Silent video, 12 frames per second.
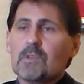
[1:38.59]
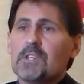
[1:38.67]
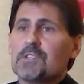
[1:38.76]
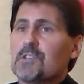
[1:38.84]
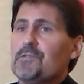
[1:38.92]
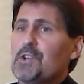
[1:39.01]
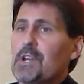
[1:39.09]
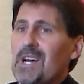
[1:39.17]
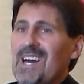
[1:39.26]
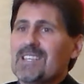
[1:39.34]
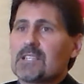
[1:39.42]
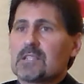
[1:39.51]
is if you can
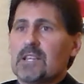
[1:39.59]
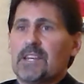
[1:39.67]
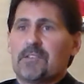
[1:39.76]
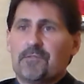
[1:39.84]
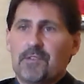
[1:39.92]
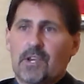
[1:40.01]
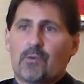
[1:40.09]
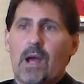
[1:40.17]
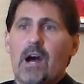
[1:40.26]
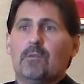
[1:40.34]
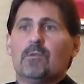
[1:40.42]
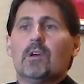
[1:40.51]
isolate and figure
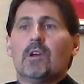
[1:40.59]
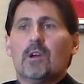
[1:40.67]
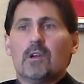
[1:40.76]
out